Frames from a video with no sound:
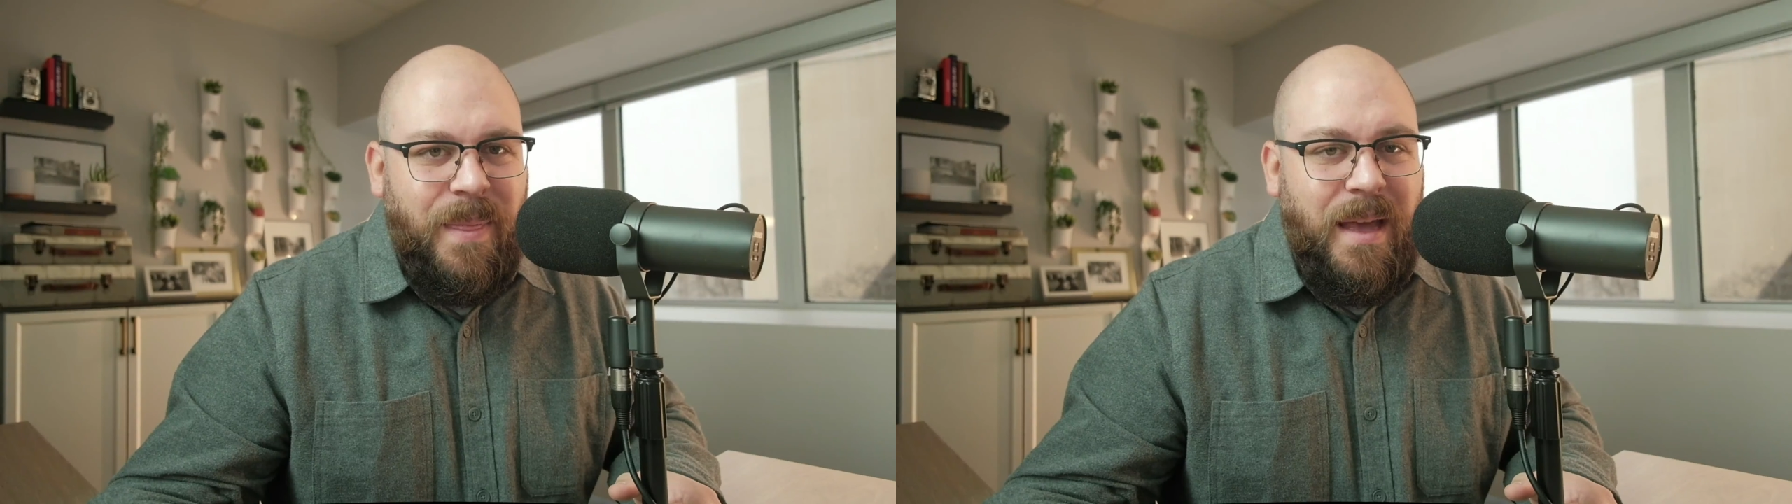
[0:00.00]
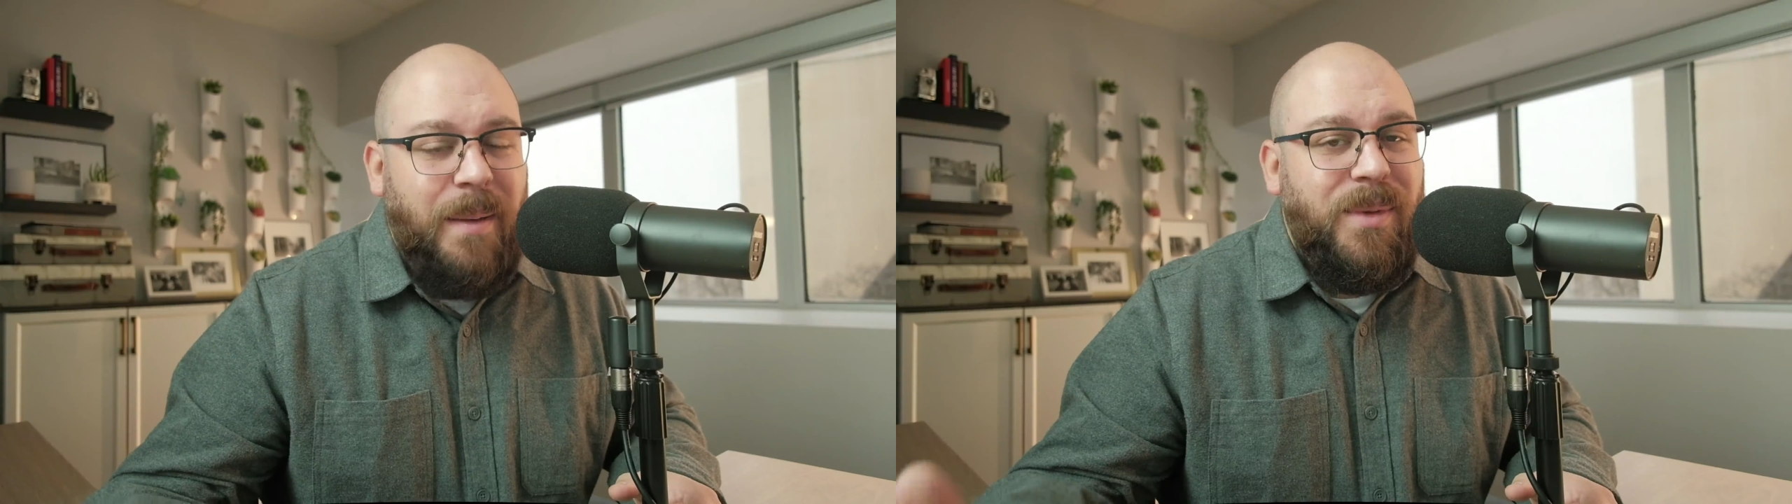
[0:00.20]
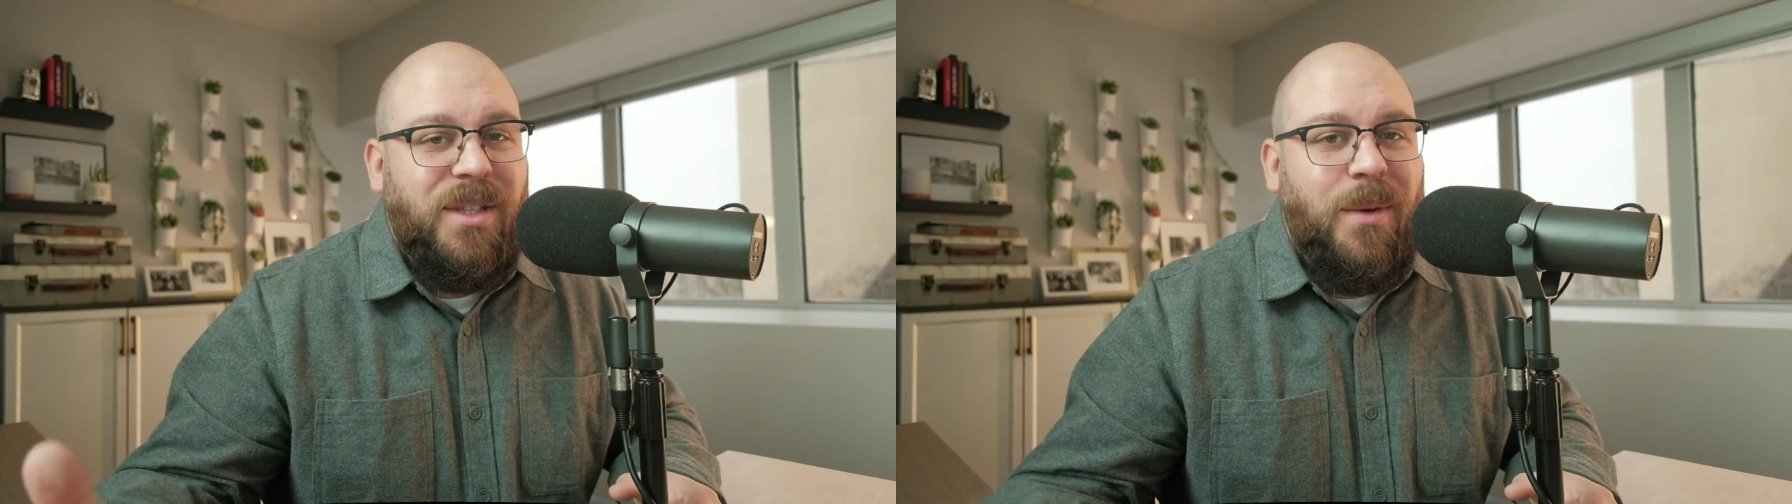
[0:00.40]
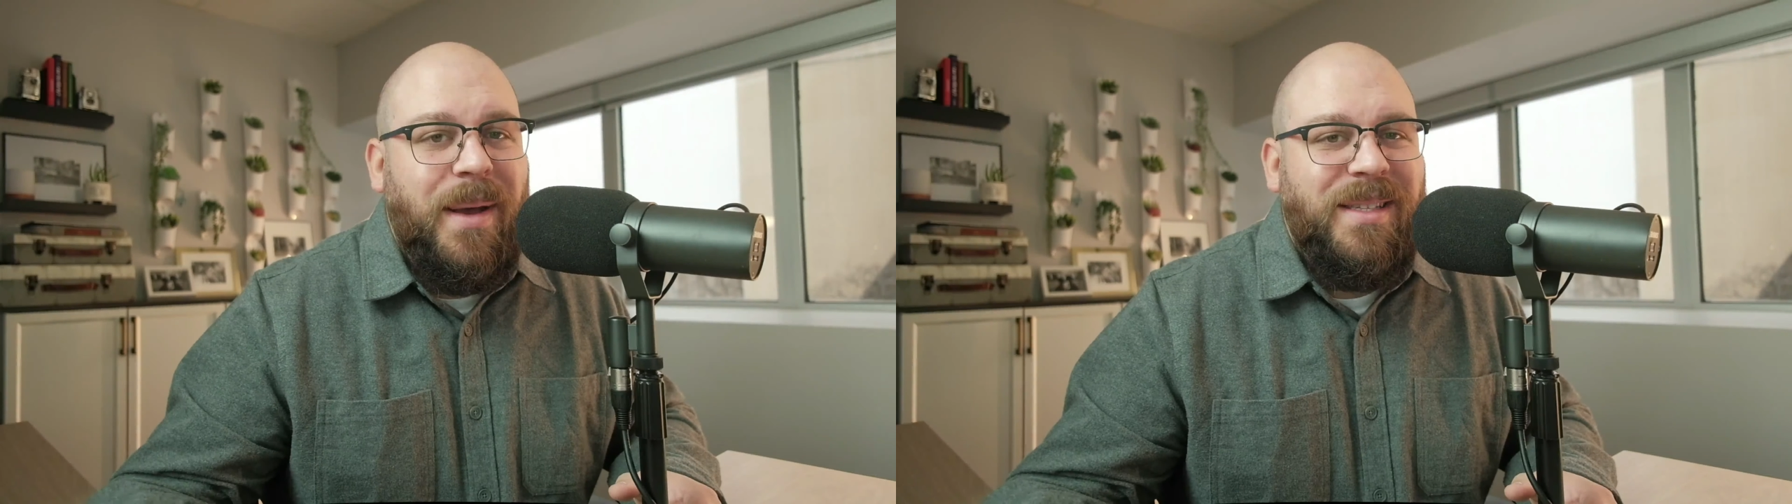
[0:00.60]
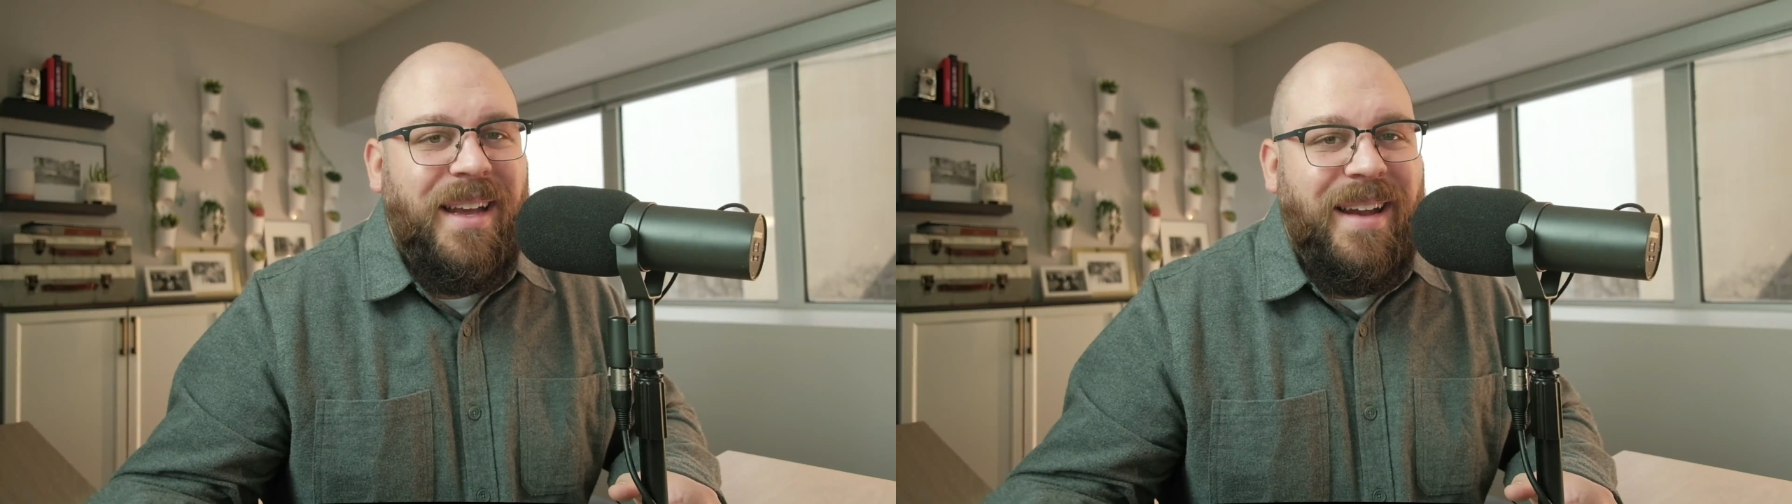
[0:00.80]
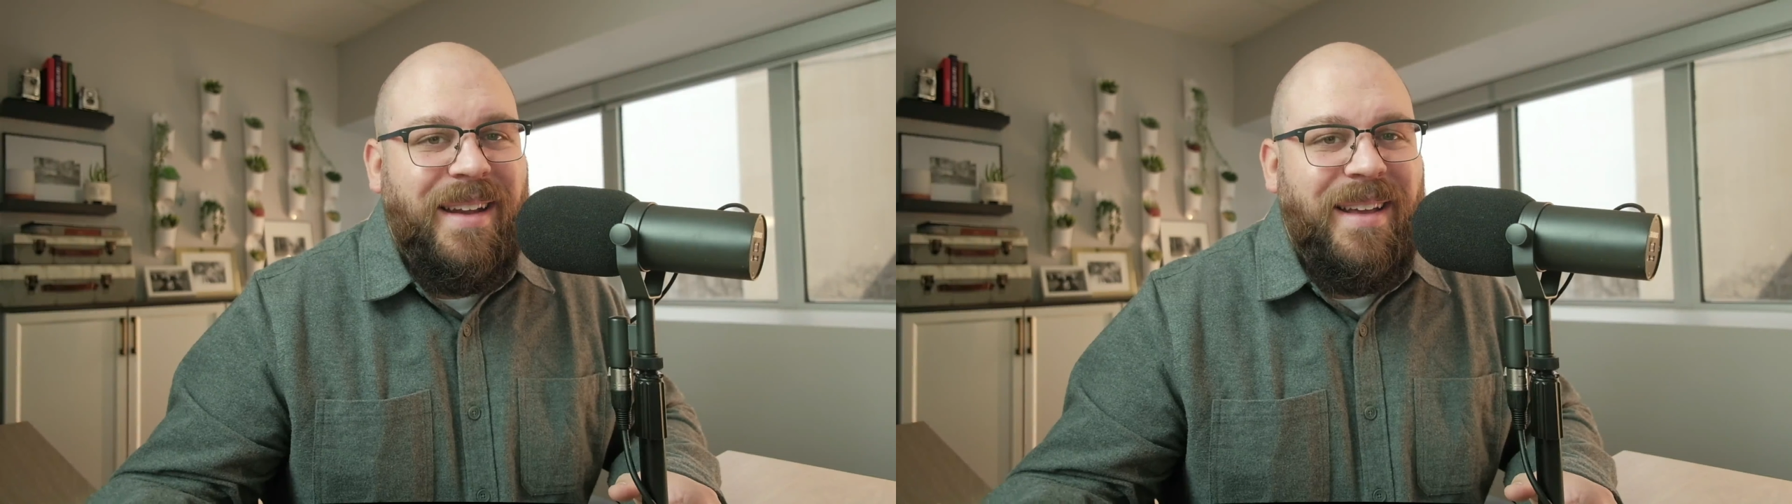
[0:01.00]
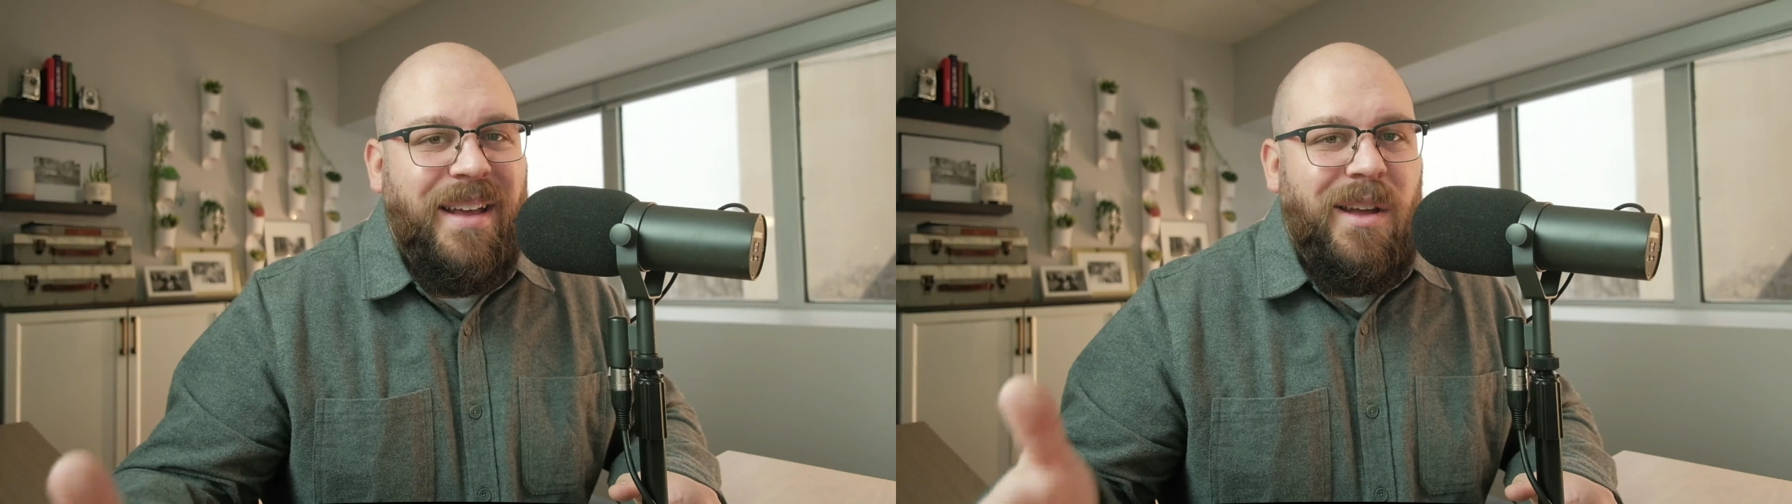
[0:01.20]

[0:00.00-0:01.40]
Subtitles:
I'm so excited